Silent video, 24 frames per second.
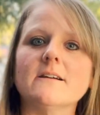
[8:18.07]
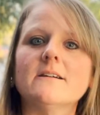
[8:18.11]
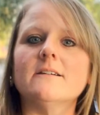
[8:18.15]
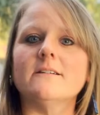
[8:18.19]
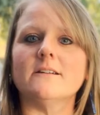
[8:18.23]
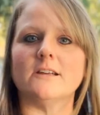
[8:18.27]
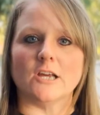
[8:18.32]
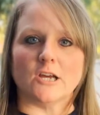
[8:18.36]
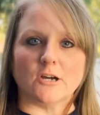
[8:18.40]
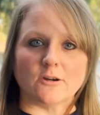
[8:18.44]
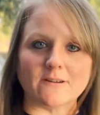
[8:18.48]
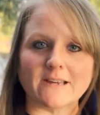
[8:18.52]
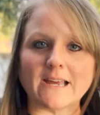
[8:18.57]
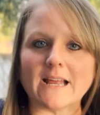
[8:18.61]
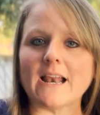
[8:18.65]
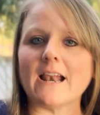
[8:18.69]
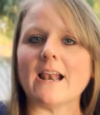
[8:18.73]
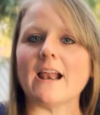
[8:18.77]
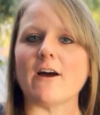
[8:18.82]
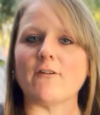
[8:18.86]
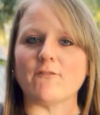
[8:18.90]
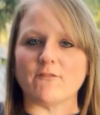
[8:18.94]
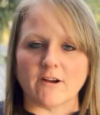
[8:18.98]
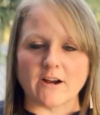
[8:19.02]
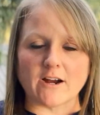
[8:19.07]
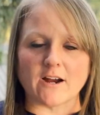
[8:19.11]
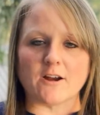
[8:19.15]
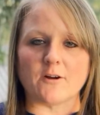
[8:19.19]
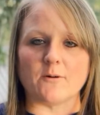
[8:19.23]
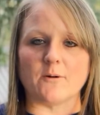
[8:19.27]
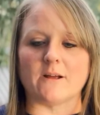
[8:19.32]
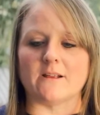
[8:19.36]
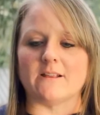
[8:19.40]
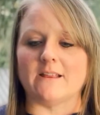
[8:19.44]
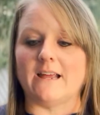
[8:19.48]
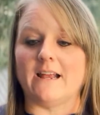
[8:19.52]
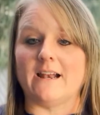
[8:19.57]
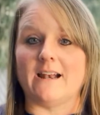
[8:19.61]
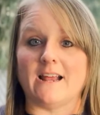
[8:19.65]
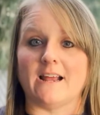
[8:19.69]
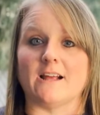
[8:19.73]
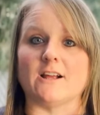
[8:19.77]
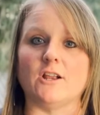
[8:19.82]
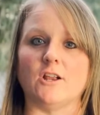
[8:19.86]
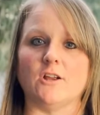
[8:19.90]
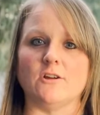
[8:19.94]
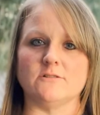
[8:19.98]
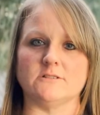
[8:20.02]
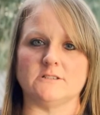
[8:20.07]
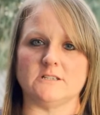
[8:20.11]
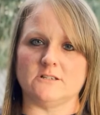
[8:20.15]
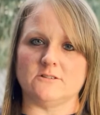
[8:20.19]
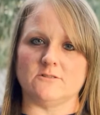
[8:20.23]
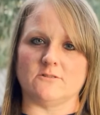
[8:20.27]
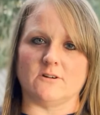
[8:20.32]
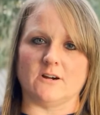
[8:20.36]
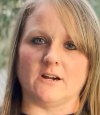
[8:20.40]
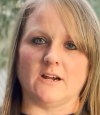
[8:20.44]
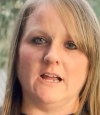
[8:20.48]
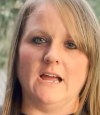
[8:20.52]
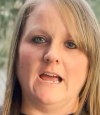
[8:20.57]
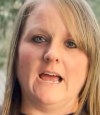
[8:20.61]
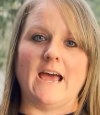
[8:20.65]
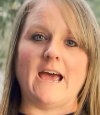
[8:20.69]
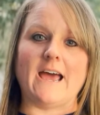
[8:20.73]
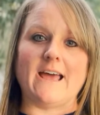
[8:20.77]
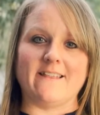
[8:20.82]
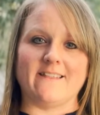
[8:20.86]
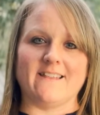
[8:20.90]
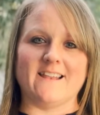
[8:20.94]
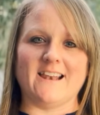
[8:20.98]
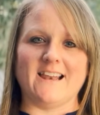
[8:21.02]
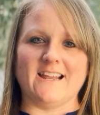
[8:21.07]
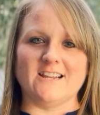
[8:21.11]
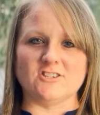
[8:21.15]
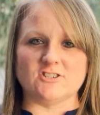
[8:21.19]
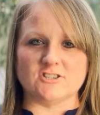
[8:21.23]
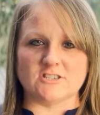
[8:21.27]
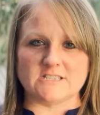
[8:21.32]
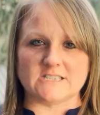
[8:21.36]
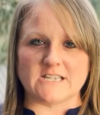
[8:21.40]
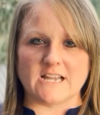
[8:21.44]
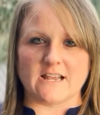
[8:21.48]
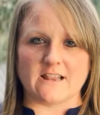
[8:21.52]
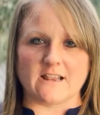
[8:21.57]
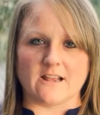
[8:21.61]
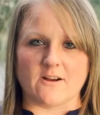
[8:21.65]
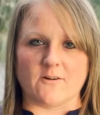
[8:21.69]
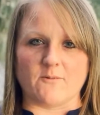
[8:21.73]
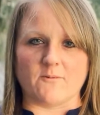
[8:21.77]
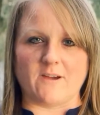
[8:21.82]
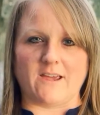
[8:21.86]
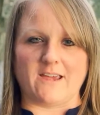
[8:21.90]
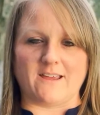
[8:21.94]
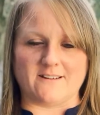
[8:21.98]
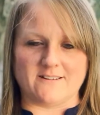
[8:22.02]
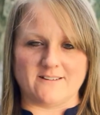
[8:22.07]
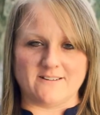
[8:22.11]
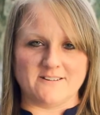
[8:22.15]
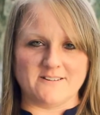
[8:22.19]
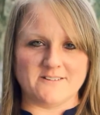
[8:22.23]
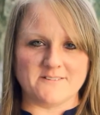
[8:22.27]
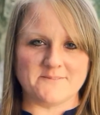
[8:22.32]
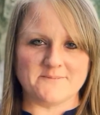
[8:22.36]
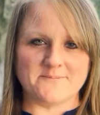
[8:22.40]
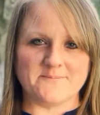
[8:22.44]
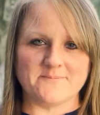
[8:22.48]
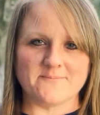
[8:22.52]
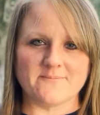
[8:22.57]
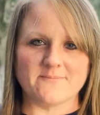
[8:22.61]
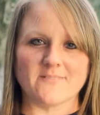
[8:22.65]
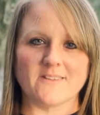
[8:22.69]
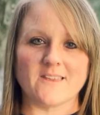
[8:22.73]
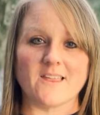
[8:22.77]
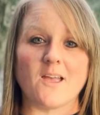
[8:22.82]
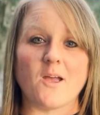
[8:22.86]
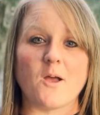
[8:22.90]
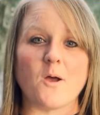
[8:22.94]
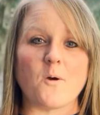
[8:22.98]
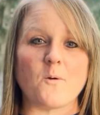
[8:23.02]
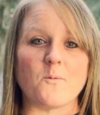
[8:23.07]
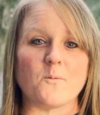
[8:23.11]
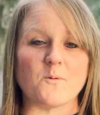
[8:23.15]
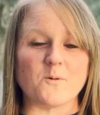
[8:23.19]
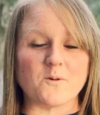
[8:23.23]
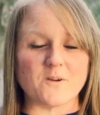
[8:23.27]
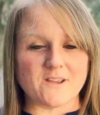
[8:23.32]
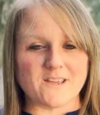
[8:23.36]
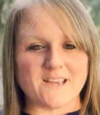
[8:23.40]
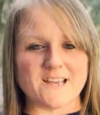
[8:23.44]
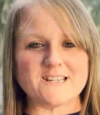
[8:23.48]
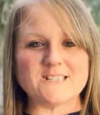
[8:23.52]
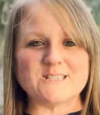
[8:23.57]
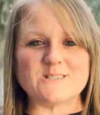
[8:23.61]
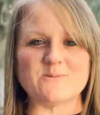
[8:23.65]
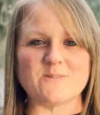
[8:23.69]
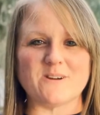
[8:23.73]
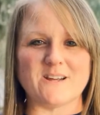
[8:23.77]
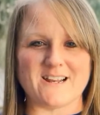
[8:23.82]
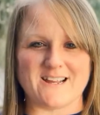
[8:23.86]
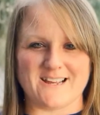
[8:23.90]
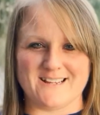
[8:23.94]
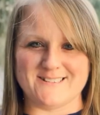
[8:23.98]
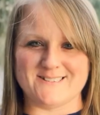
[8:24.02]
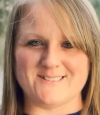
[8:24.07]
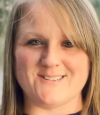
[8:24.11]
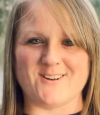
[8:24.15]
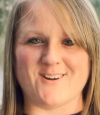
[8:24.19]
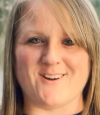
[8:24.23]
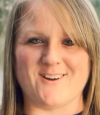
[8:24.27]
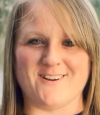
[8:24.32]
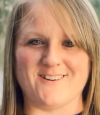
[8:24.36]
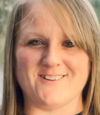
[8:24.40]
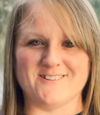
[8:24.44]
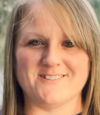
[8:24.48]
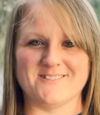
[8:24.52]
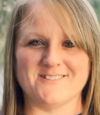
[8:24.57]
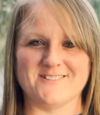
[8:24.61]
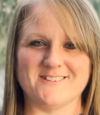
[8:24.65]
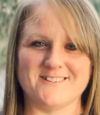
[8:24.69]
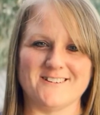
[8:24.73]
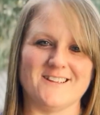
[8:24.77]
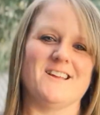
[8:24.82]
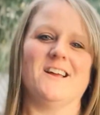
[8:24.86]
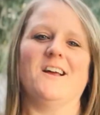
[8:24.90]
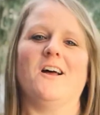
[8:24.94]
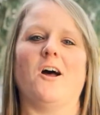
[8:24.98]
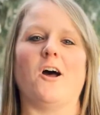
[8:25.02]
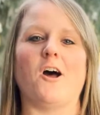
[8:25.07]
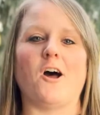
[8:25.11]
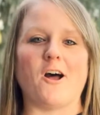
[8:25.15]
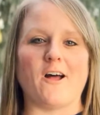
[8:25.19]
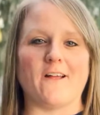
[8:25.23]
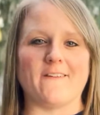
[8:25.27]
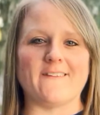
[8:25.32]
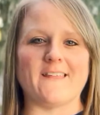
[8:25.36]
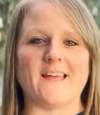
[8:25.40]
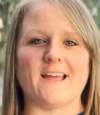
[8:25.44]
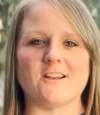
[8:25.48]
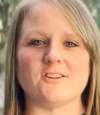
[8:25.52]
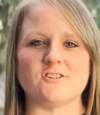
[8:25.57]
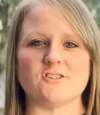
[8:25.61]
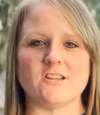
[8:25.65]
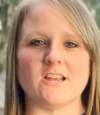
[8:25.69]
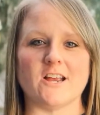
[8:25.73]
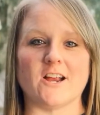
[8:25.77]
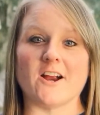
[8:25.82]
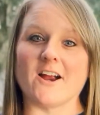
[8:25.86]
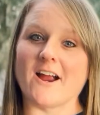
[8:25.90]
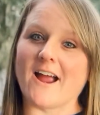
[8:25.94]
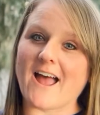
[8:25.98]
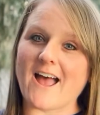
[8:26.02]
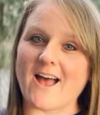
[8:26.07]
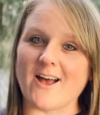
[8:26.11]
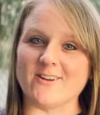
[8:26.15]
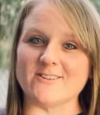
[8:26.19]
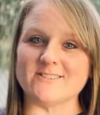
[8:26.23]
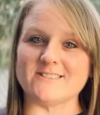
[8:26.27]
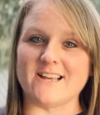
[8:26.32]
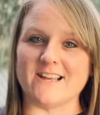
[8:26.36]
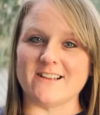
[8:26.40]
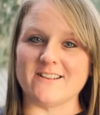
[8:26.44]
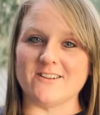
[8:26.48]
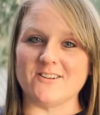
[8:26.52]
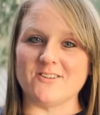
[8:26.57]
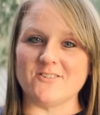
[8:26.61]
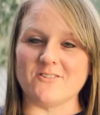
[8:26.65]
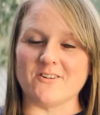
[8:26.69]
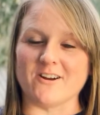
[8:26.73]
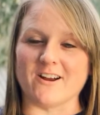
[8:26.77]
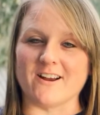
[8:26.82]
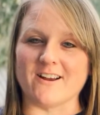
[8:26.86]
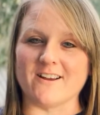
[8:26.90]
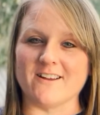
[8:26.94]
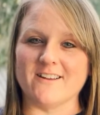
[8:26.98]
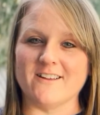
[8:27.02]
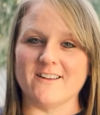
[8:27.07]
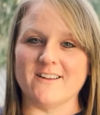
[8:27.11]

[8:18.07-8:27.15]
get it out very quickly and I close the door and then I just stand there and wait. Well, guess what I saw on that chair outside the door?